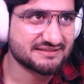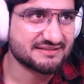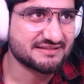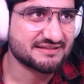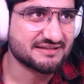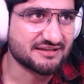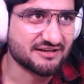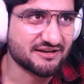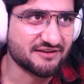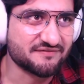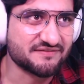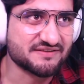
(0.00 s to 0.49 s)

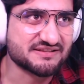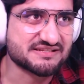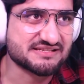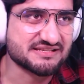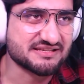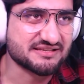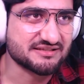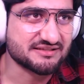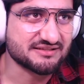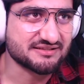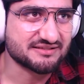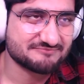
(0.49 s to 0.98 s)
And
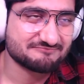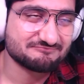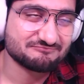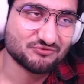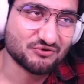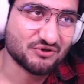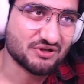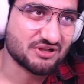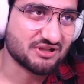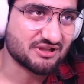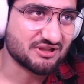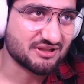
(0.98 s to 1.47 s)
obviously,
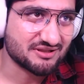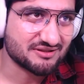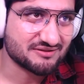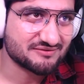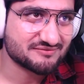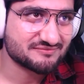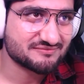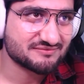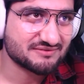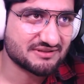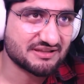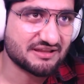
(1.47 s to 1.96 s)
well,
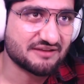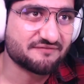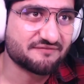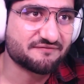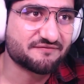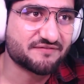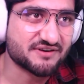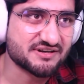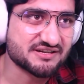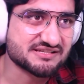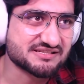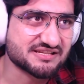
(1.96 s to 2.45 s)
that
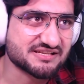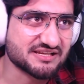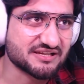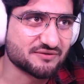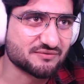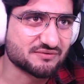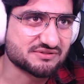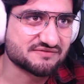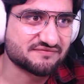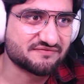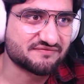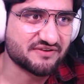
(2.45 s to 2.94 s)
first scene
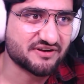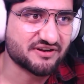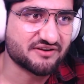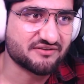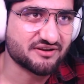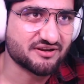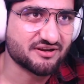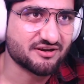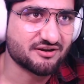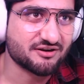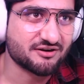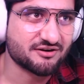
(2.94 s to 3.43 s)
was
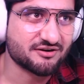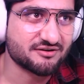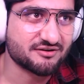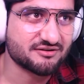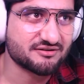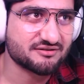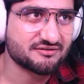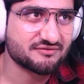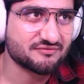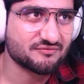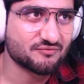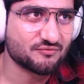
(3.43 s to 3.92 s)
very
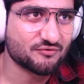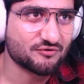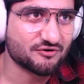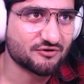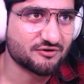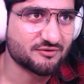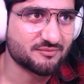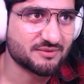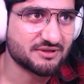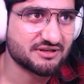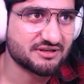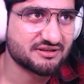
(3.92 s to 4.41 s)

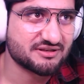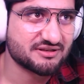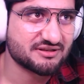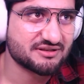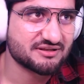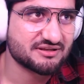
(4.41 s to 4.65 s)
heartwarming,